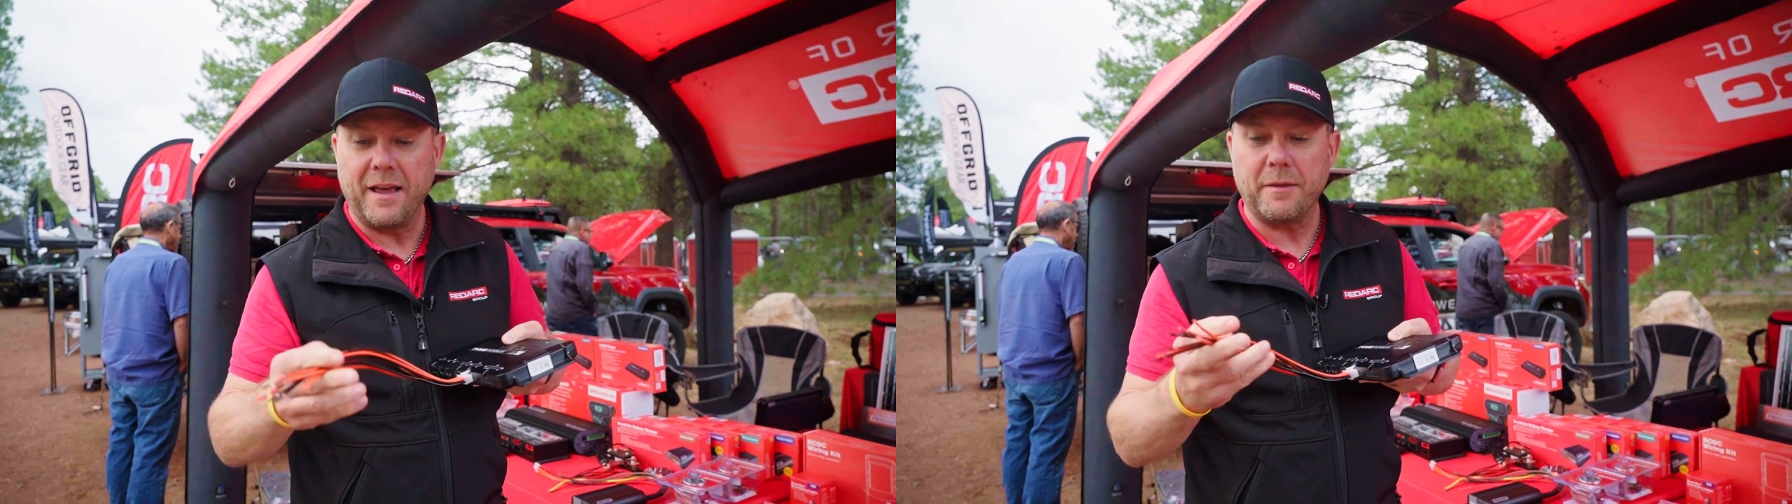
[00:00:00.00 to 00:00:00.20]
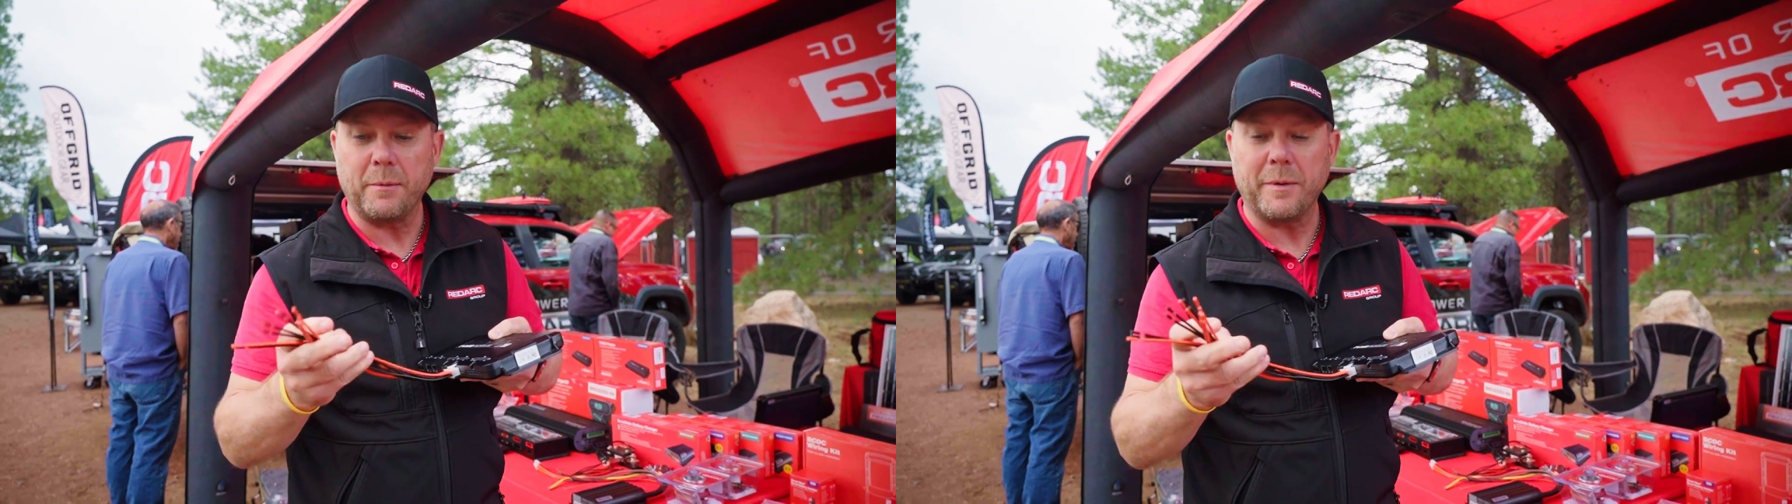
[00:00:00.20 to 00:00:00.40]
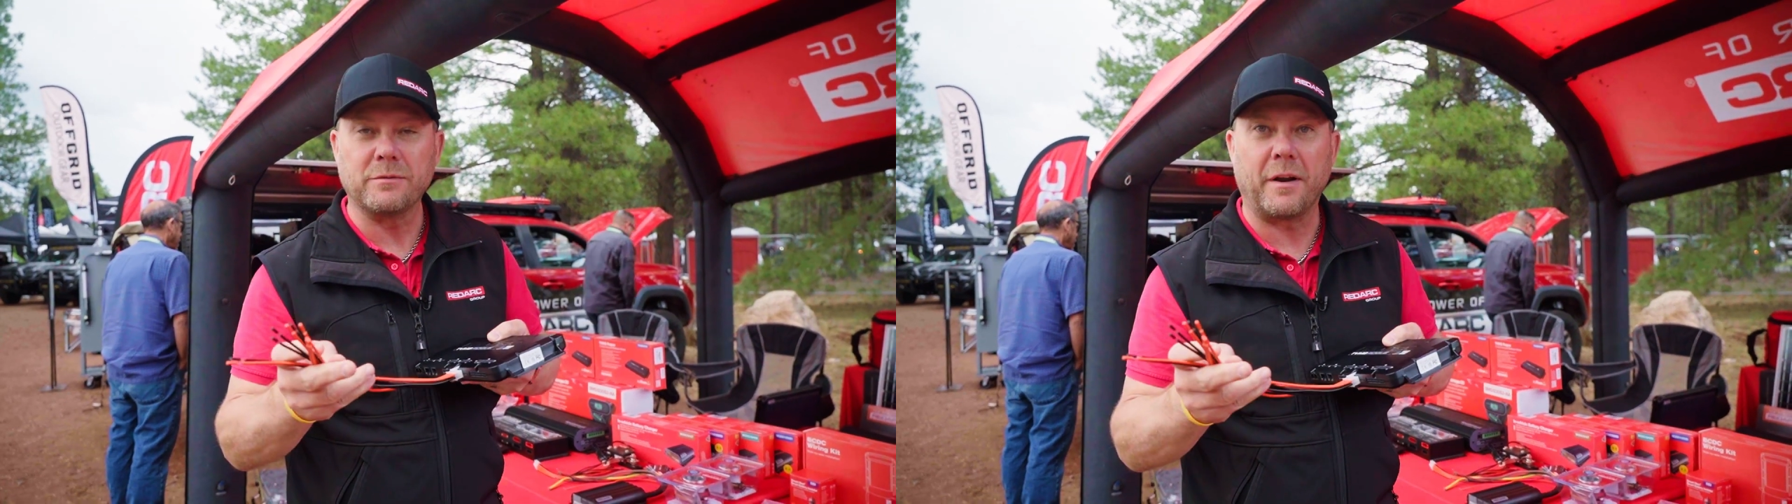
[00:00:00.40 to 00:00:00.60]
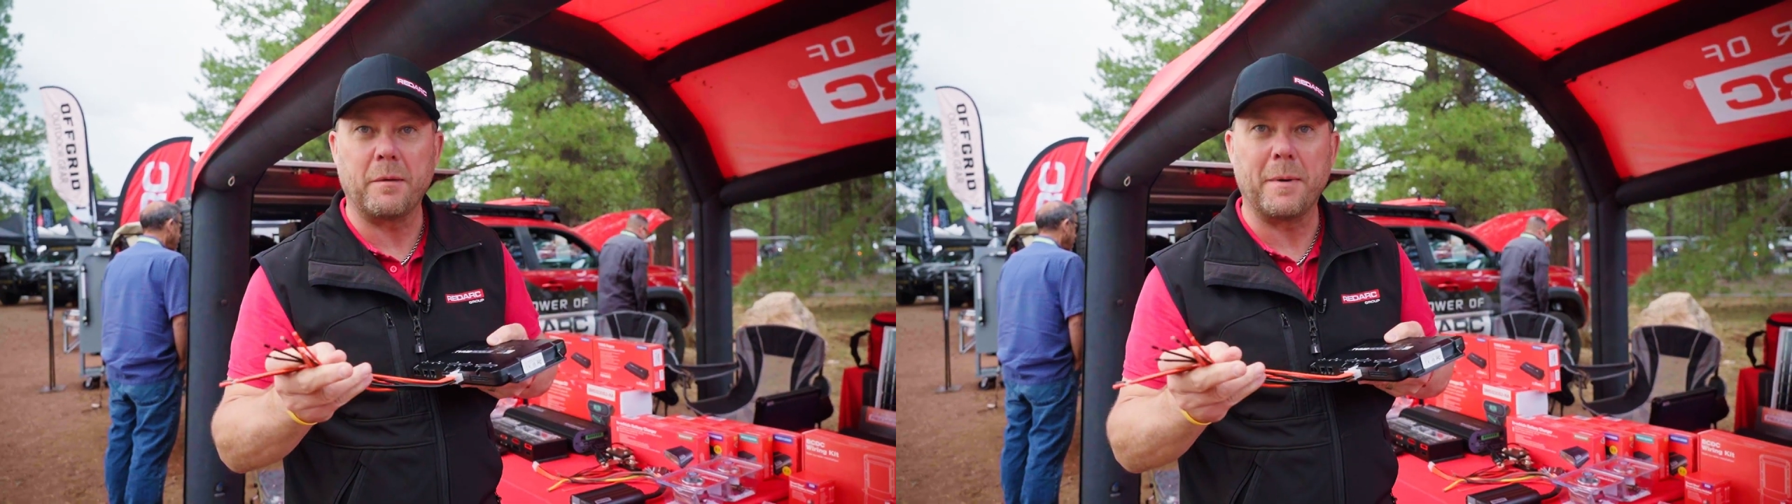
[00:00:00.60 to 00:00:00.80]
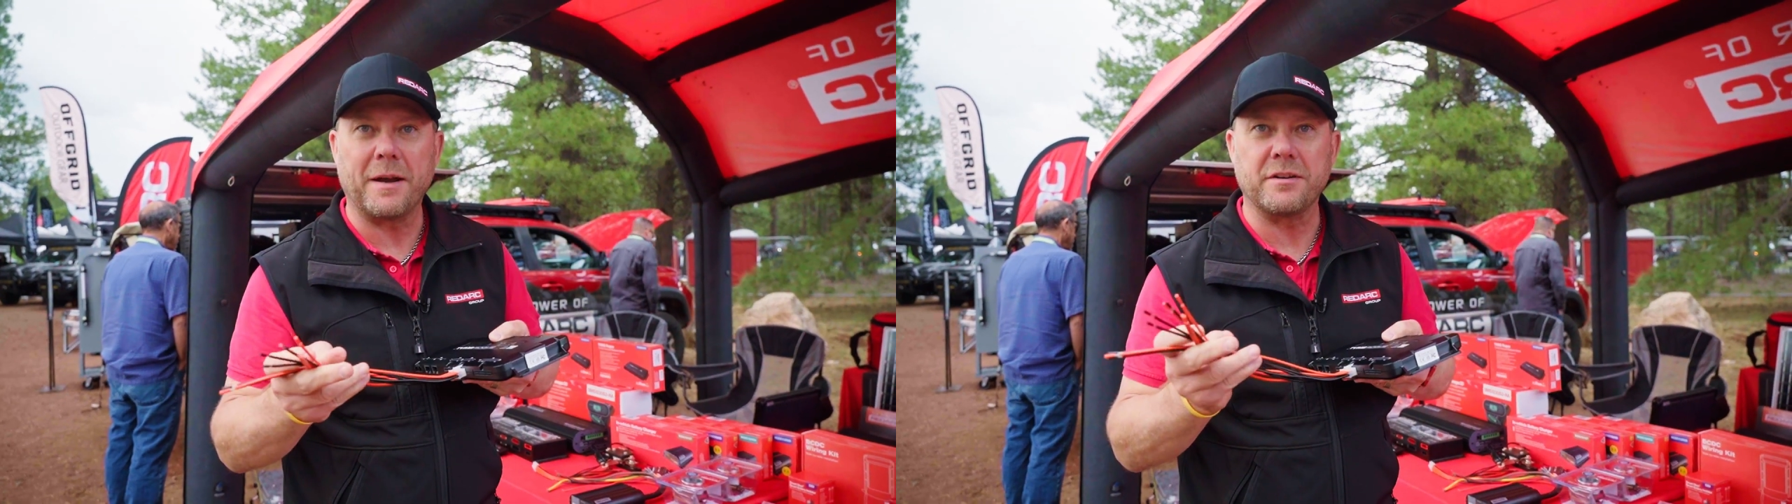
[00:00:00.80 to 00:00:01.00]
and then we run
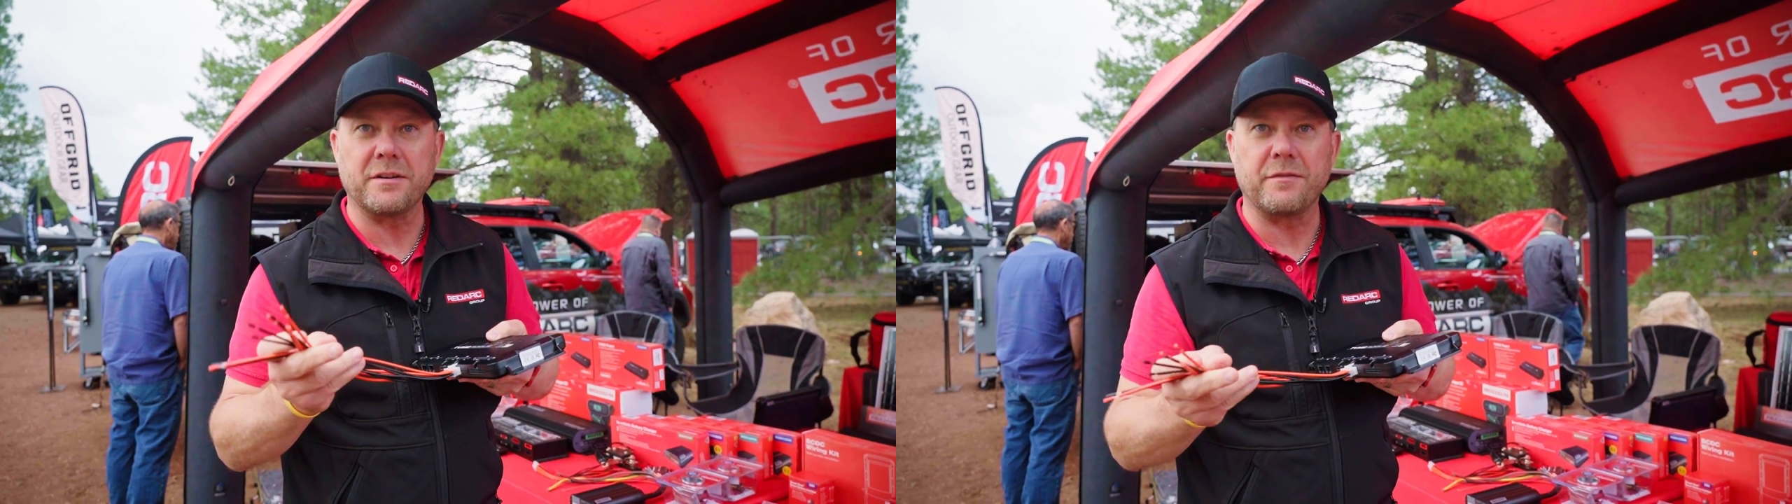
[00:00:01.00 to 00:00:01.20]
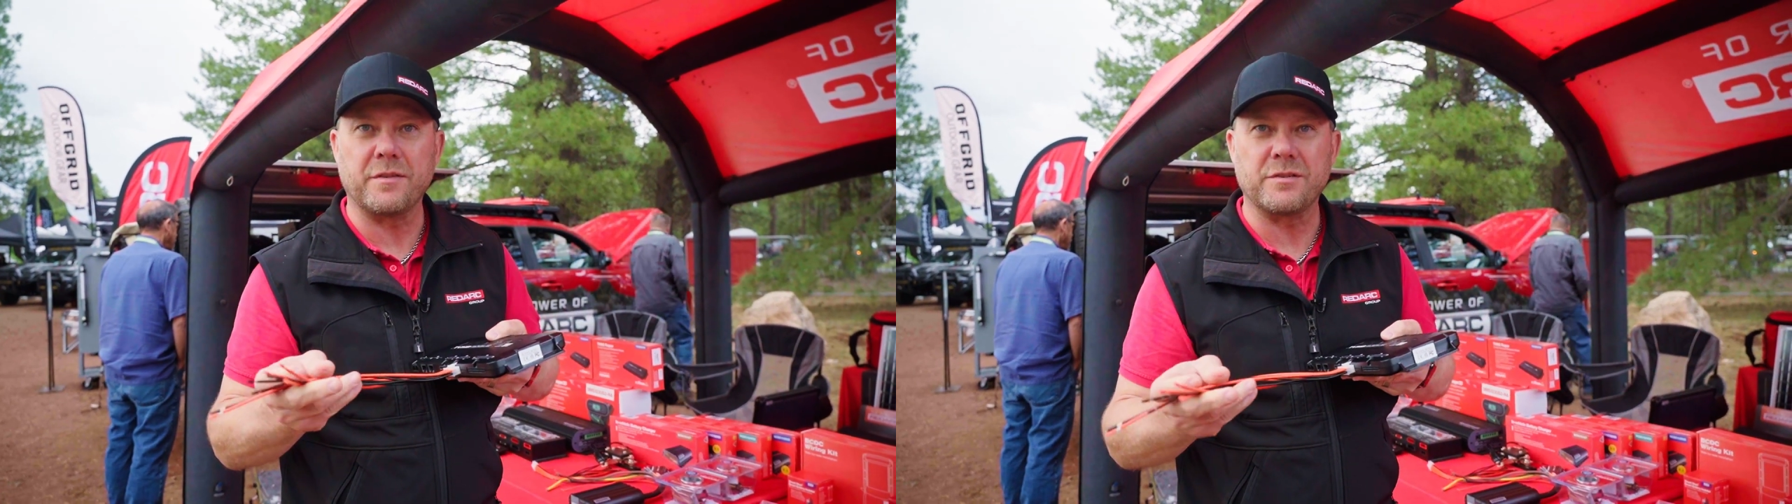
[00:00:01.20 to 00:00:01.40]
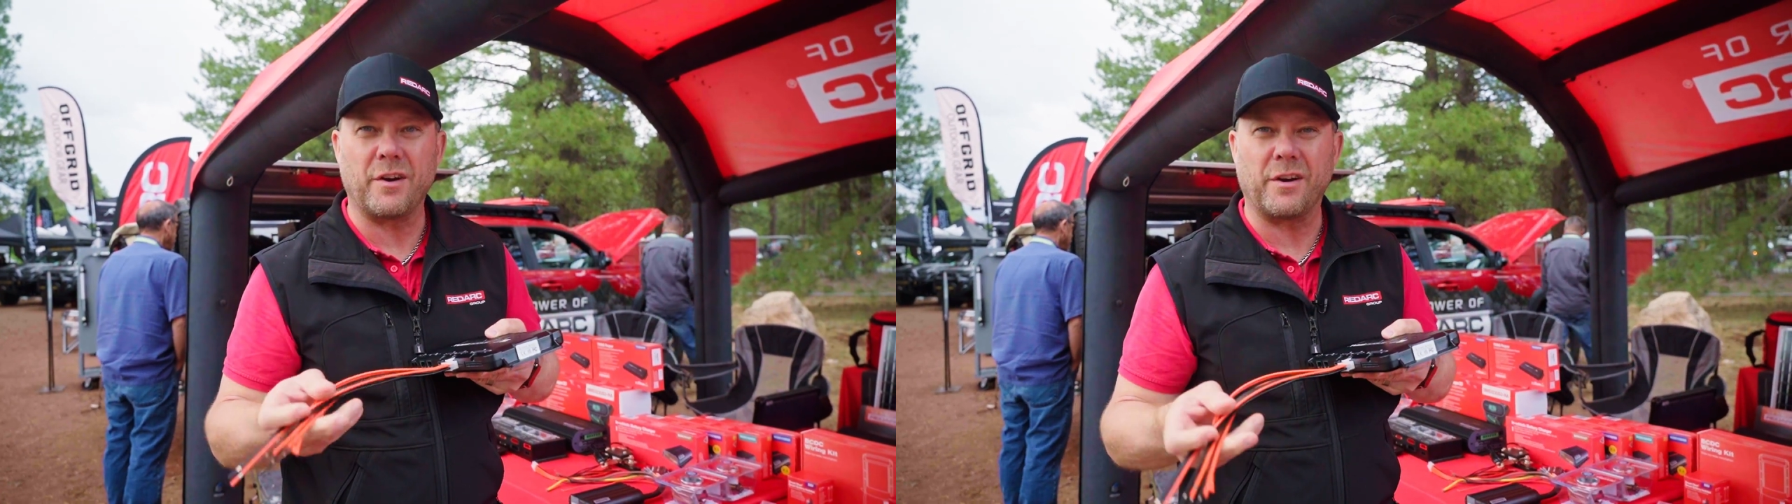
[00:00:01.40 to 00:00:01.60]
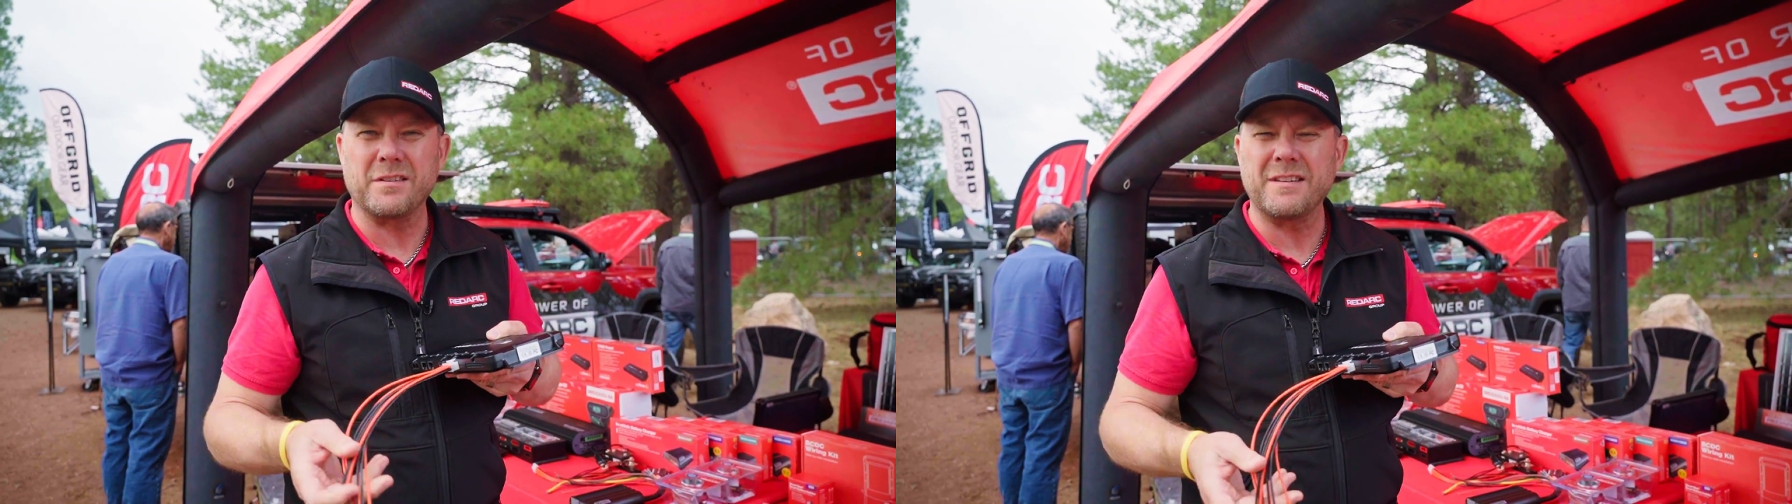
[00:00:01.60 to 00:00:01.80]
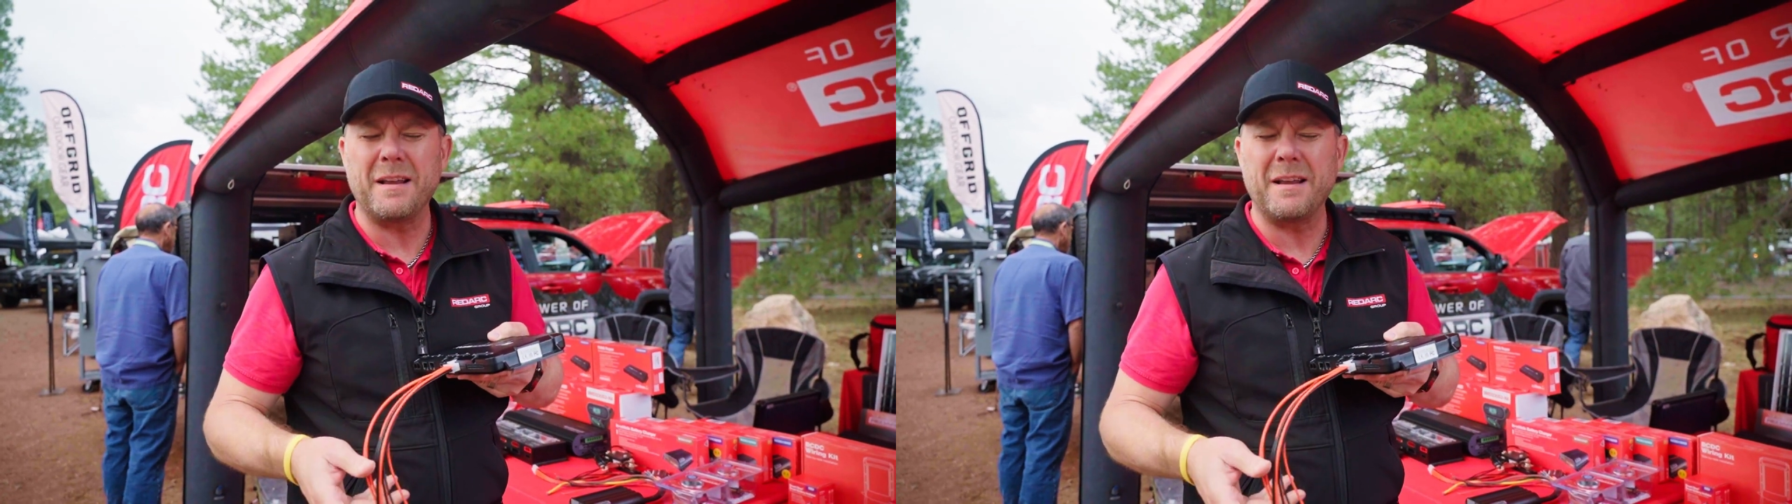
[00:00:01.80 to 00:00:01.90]
them out to your different circuits.